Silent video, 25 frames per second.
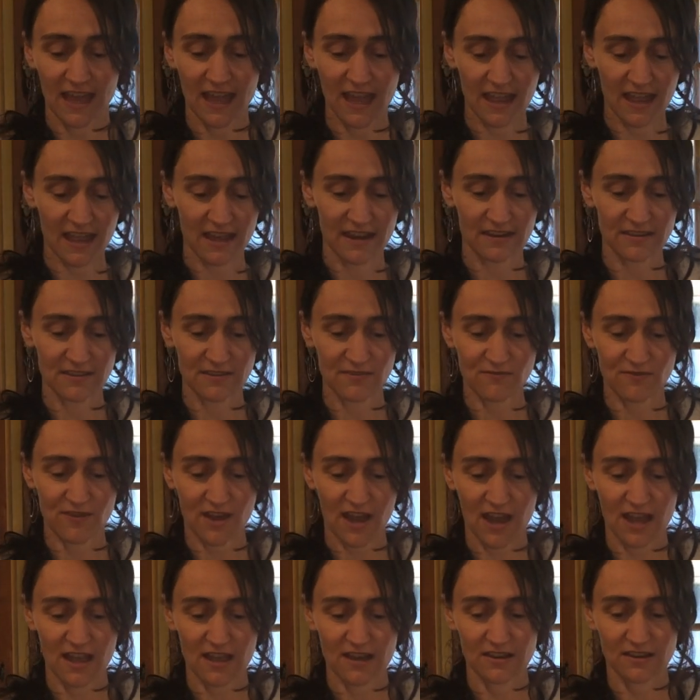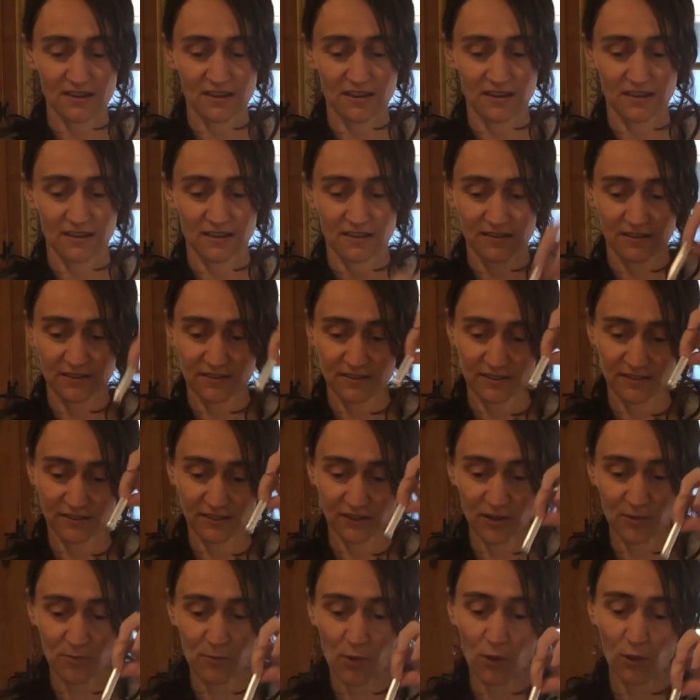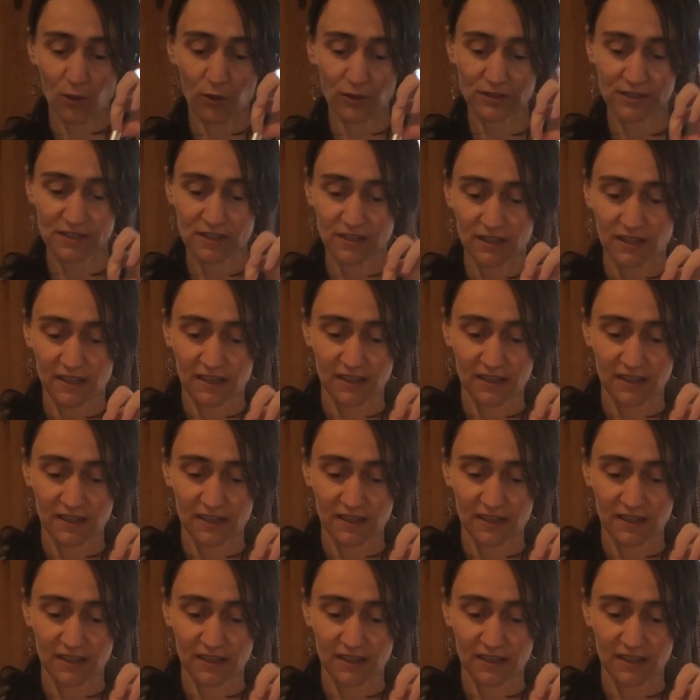and you've got your mold.